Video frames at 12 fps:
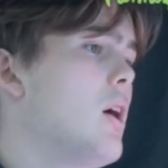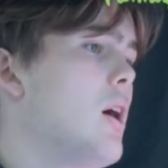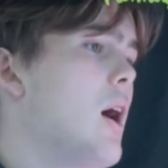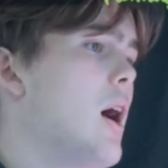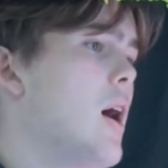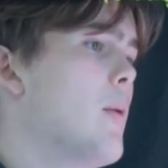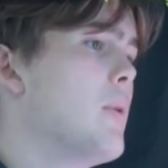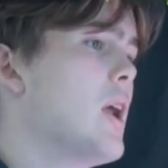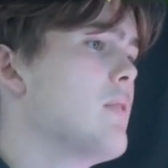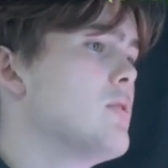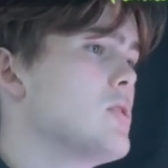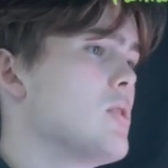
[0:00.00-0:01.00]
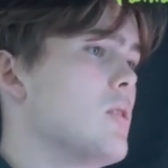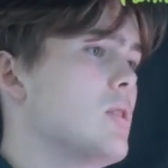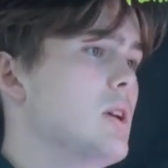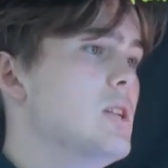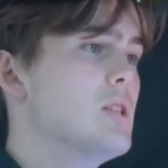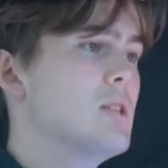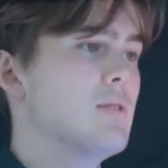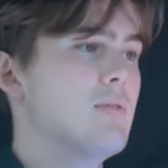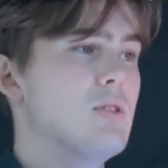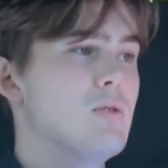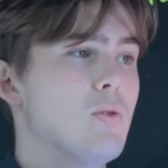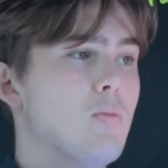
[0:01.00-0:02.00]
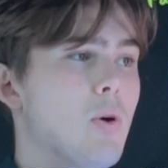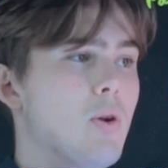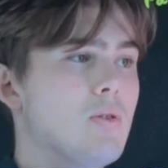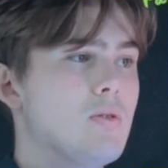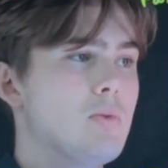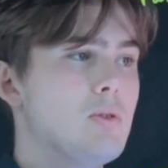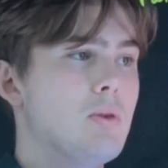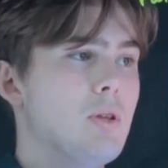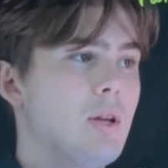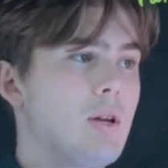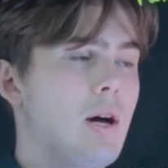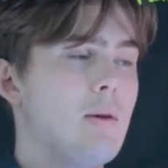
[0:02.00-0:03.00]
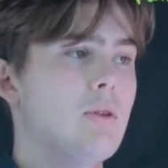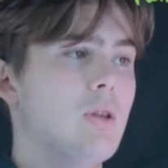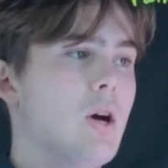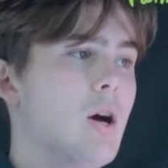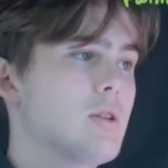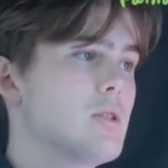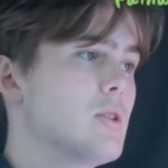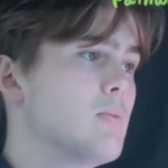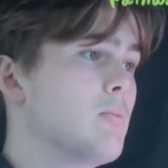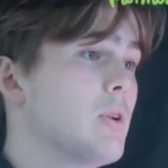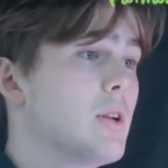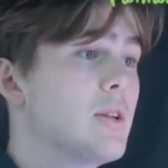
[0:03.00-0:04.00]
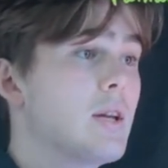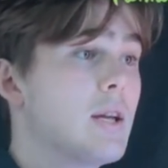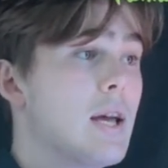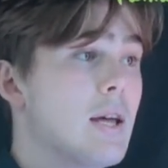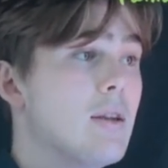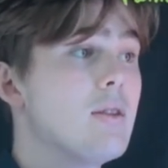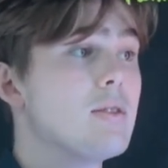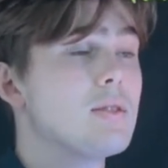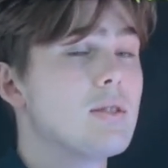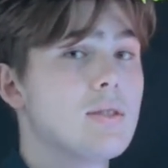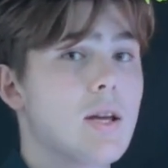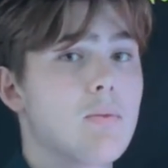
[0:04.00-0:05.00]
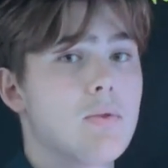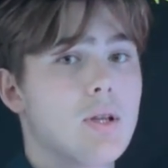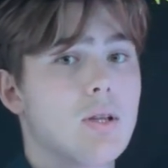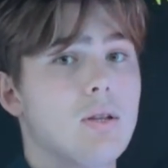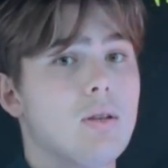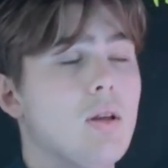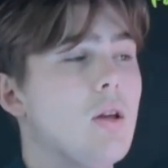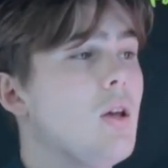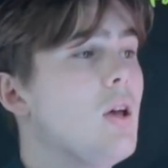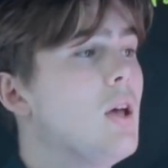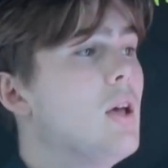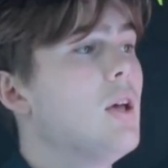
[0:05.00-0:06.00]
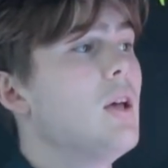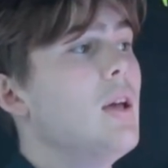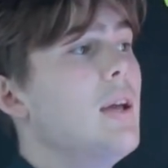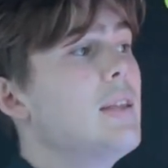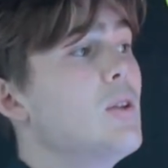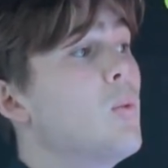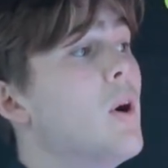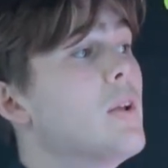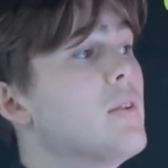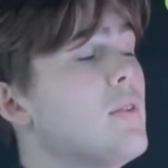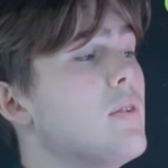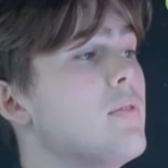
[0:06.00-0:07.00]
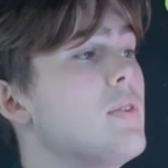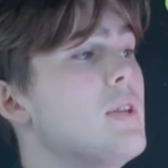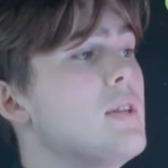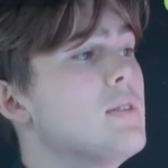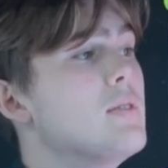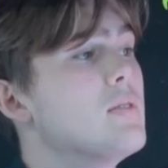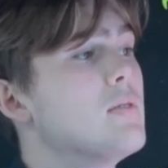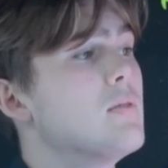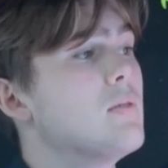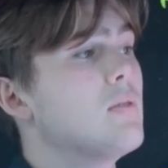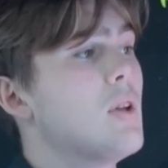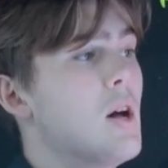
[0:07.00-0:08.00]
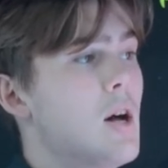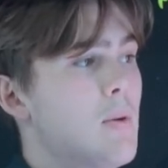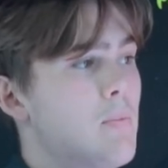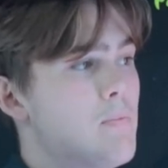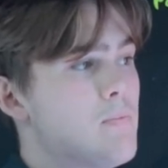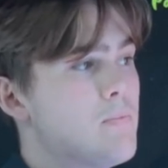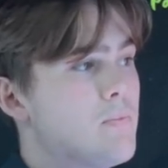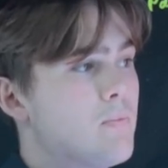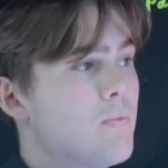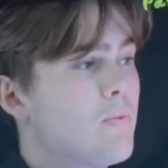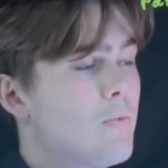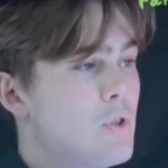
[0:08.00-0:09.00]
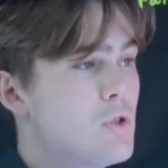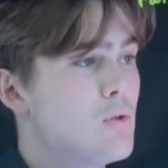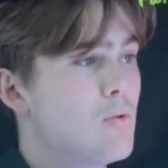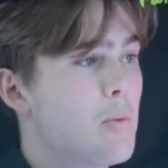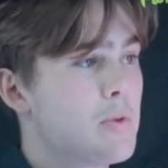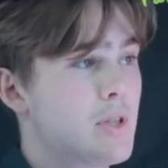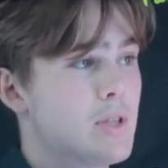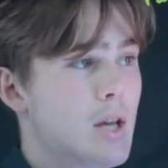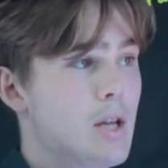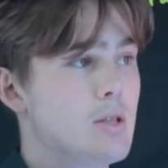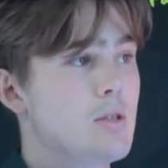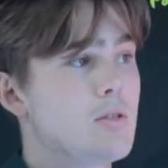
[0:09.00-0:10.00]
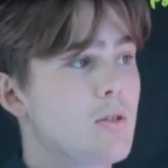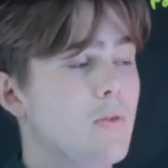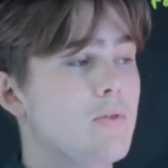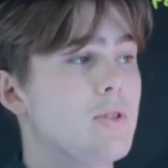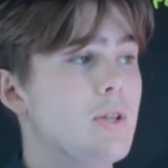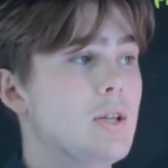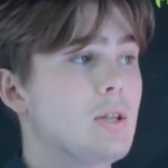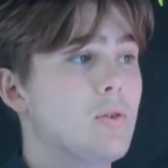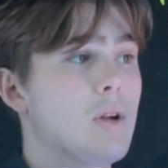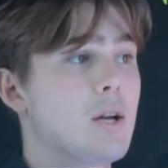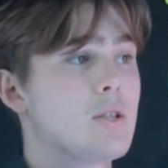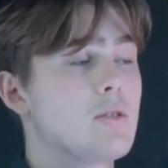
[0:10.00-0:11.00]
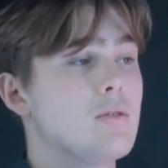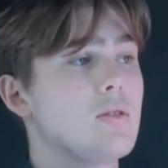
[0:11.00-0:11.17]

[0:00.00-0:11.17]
But I haven't shown each individual bond between the carbon and the hydrogen. But again, it's the same thing. Either one of these visual representations of seeing the reaction.